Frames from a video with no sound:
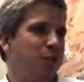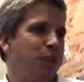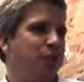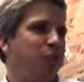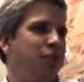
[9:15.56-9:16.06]

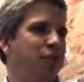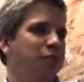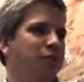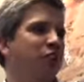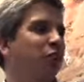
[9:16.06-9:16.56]
That's also a
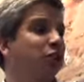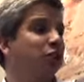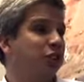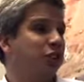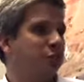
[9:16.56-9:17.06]
very
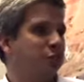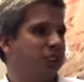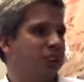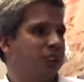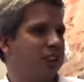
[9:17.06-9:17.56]
cultural driven
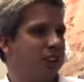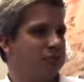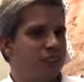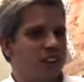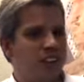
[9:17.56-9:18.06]
business.
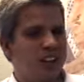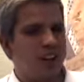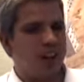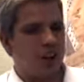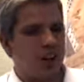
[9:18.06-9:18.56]
There's a
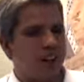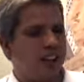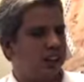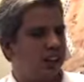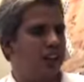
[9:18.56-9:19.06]

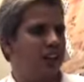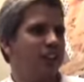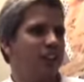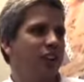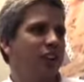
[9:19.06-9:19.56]
great need
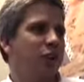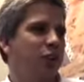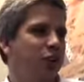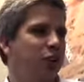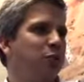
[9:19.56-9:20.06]

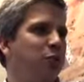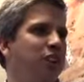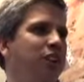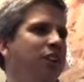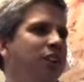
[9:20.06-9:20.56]
to restore
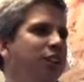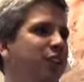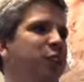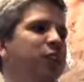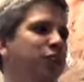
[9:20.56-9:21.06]
dignity in the
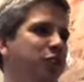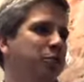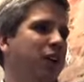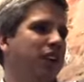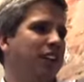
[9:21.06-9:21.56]
burial
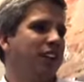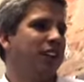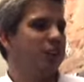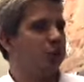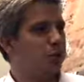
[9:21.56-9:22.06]
space,
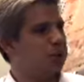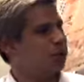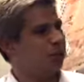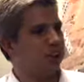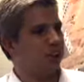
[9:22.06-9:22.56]
and that's what we're
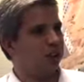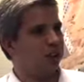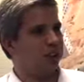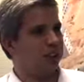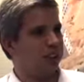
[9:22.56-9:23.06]
trying to roll
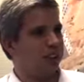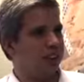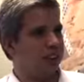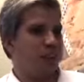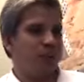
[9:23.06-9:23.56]
out there.
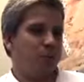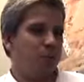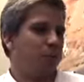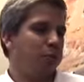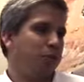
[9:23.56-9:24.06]
The
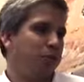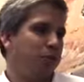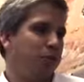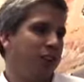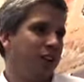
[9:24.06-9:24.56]
property
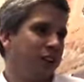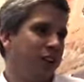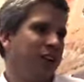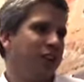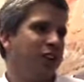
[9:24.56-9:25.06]
portfolio, the
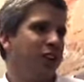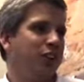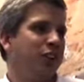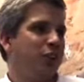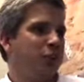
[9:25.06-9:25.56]

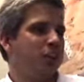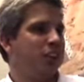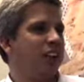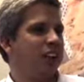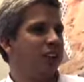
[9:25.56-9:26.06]
residential, we
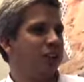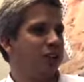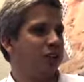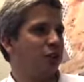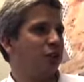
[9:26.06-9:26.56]
set ourselves a
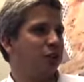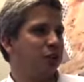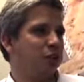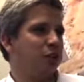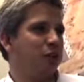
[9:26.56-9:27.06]
target
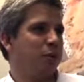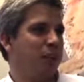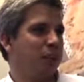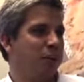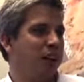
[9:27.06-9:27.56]
which is the public
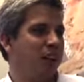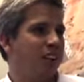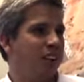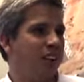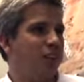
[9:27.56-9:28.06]
domain
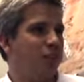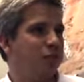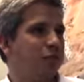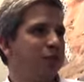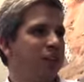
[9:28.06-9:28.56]
of
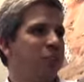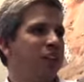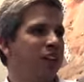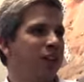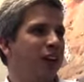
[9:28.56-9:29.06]
15
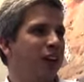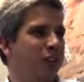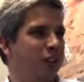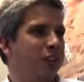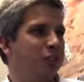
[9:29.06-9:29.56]
billion rand
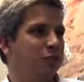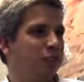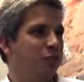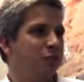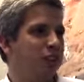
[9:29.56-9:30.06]
within
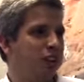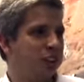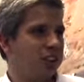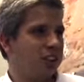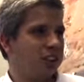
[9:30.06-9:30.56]
5
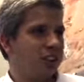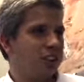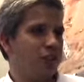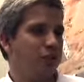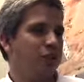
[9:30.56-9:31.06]
years.
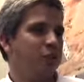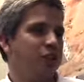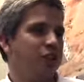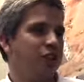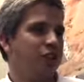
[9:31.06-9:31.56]
So very
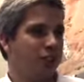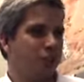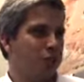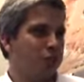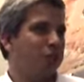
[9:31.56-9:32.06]
much
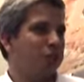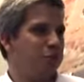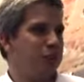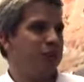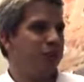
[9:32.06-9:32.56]
coming from
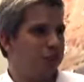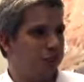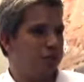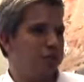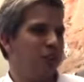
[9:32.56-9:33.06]
0 to
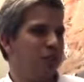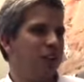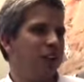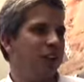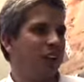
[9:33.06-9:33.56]
15
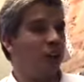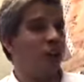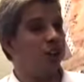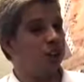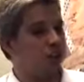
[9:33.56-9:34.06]
billion,
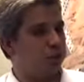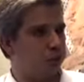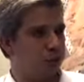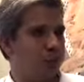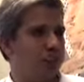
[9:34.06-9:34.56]
lots of
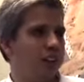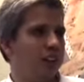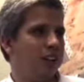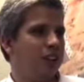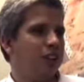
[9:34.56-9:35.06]
work to be done.
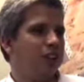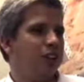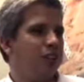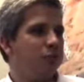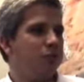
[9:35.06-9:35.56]

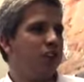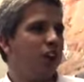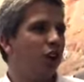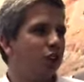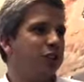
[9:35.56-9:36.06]
So I think
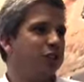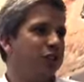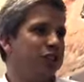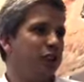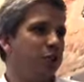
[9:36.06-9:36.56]
lots of the
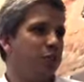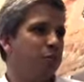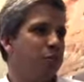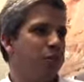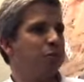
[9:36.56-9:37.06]
same,
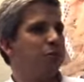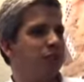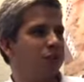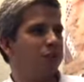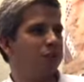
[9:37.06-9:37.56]
but with
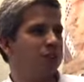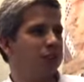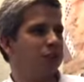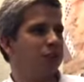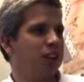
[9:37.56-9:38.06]
a
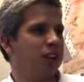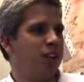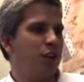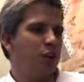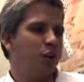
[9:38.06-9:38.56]
difference.
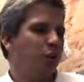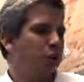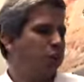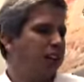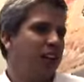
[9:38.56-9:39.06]
We'll
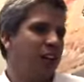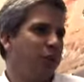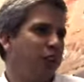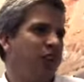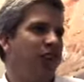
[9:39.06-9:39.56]
always see how
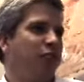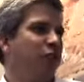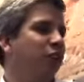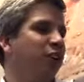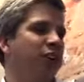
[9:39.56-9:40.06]
we can add
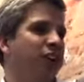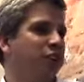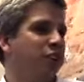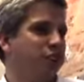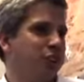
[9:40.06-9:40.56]
value-added
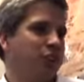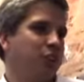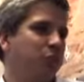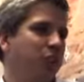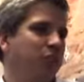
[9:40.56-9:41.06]
services as
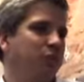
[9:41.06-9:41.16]
well.